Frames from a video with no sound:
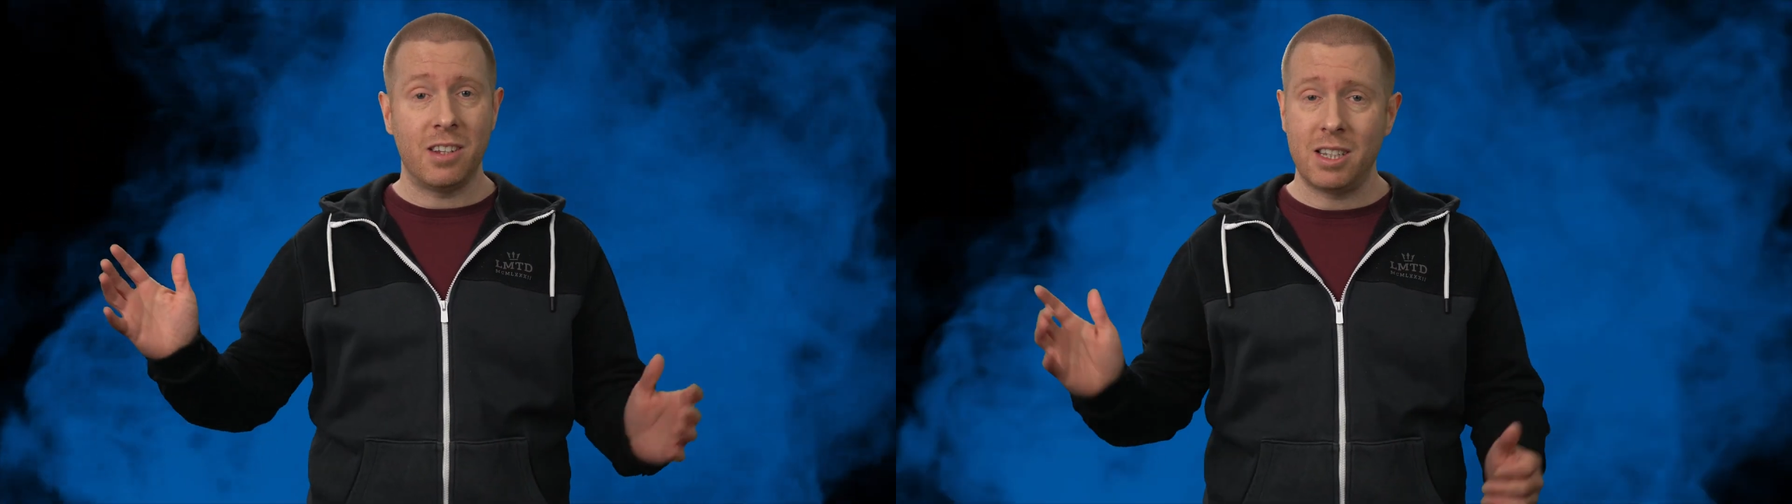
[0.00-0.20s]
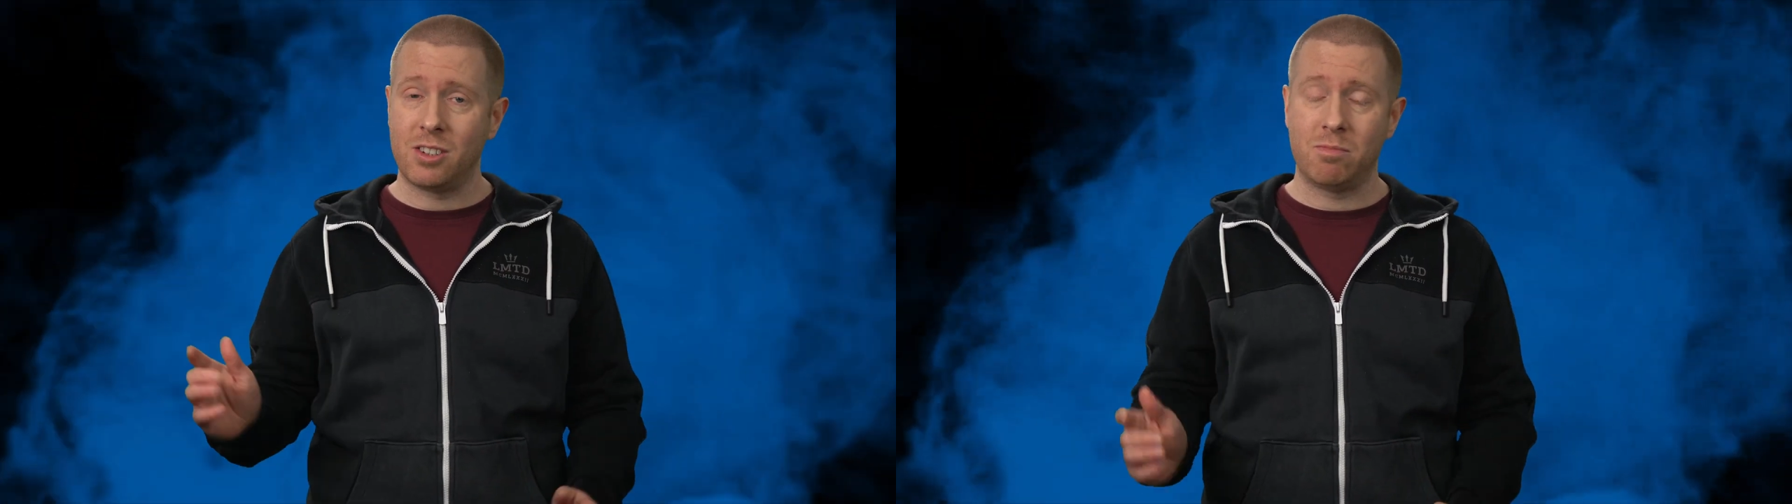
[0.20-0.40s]

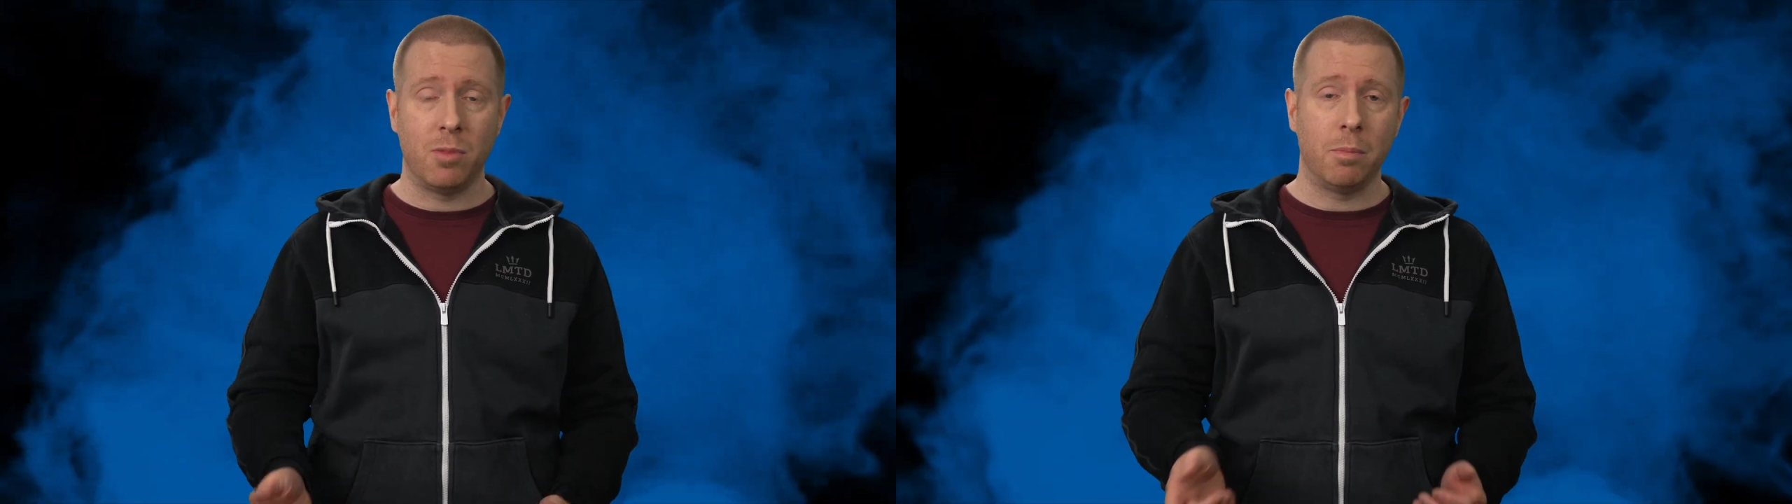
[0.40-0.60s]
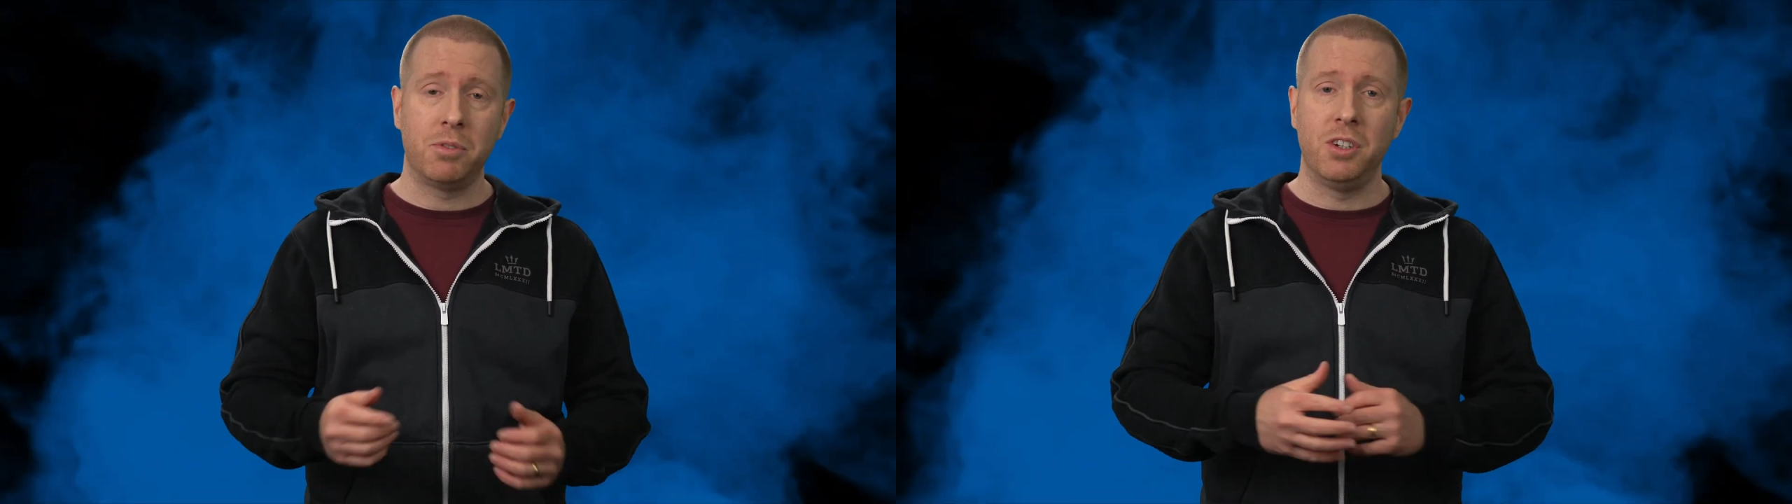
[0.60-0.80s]
it's
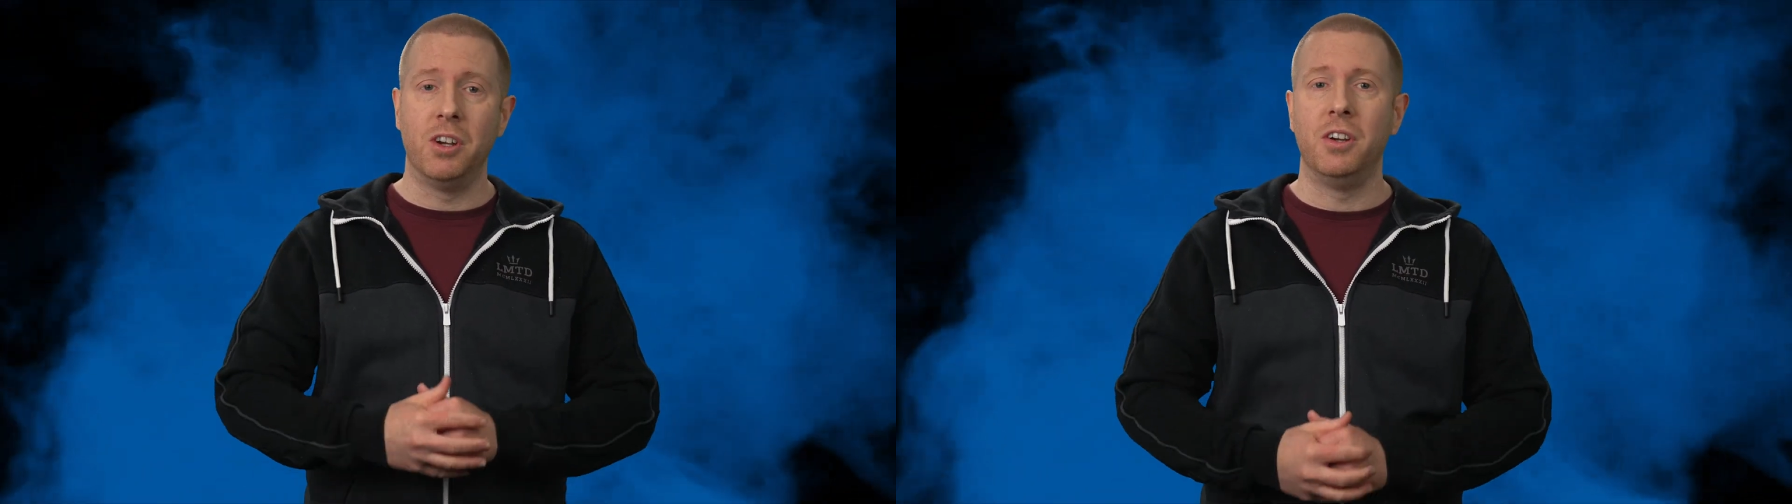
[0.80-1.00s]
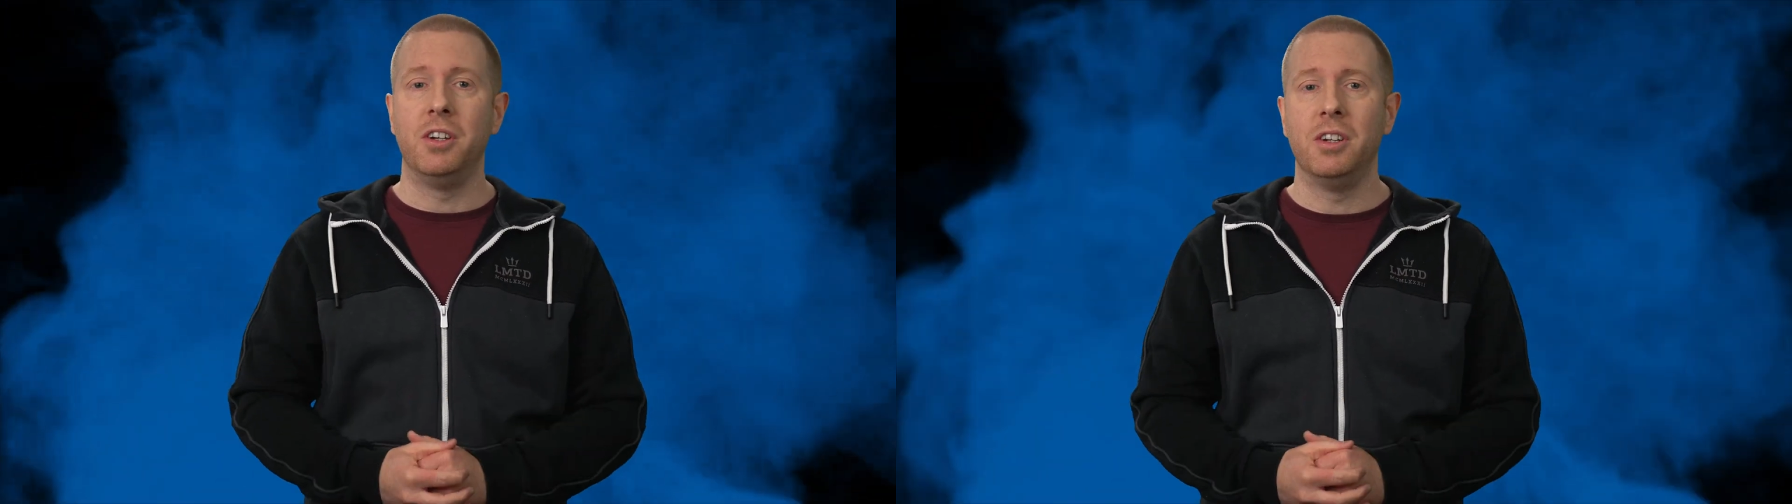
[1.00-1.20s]
up to
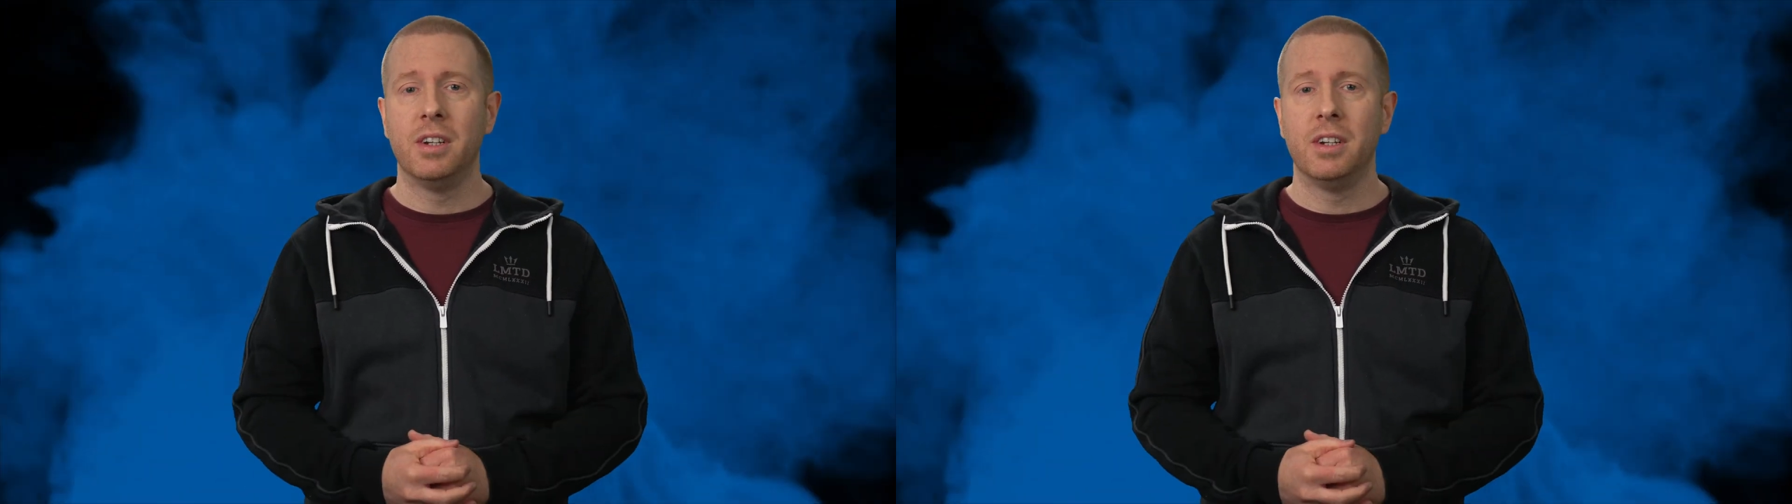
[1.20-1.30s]
you.